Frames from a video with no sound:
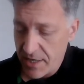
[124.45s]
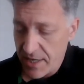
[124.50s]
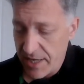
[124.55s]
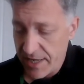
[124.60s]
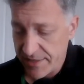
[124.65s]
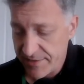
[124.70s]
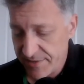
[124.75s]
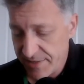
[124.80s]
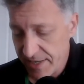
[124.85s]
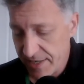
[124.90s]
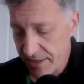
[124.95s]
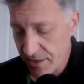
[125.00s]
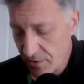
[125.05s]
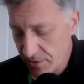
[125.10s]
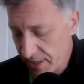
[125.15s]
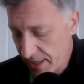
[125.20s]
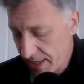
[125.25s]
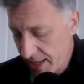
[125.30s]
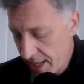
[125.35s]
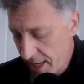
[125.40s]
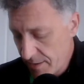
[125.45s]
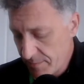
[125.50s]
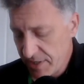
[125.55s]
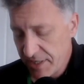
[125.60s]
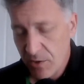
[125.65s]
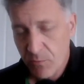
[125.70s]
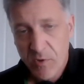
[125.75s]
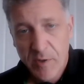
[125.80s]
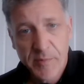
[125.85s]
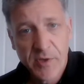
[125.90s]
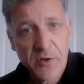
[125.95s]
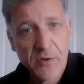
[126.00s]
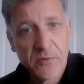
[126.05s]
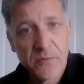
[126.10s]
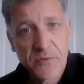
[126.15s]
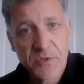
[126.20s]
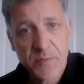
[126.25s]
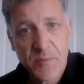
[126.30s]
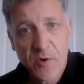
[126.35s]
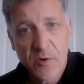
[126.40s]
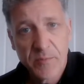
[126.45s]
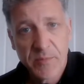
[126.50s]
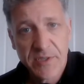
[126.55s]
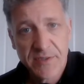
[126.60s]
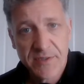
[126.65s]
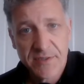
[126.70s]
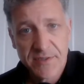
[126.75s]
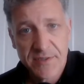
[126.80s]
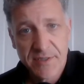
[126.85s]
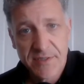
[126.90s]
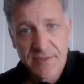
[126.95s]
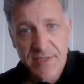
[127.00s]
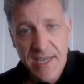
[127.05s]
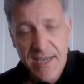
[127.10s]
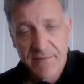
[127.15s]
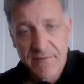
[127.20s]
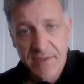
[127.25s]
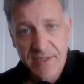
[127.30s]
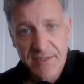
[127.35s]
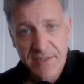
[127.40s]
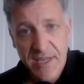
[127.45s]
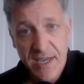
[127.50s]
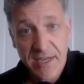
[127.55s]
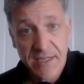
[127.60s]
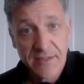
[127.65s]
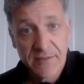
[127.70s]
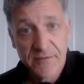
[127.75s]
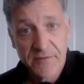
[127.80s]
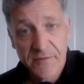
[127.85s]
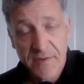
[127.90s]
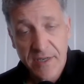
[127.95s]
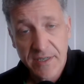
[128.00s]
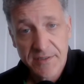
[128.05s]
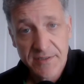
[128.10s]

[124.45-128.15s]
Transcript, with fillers: And say, okay, how many women-owned small businesses have this kind of uh,